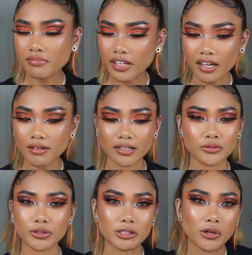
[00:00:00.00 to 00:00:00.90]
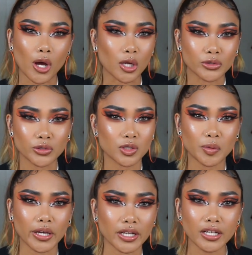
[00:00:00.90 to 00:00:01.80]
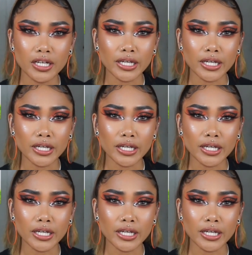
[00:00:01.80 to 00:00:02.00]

Yeah, I don't really know how else to explain it.